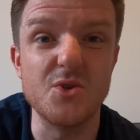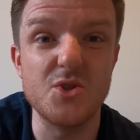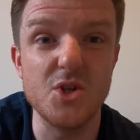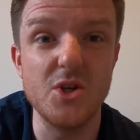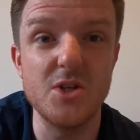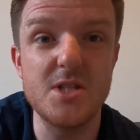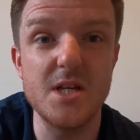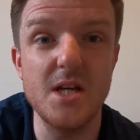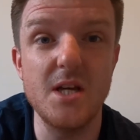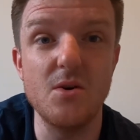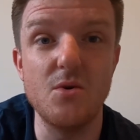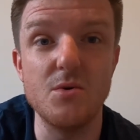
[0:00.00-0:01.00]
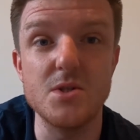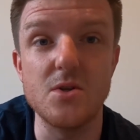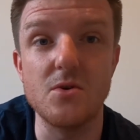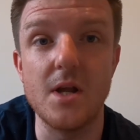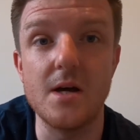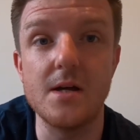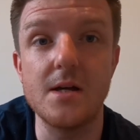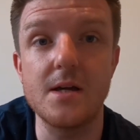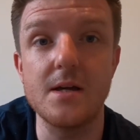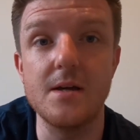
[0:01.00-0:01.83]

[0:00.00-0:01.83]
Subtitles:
dirty, always looked like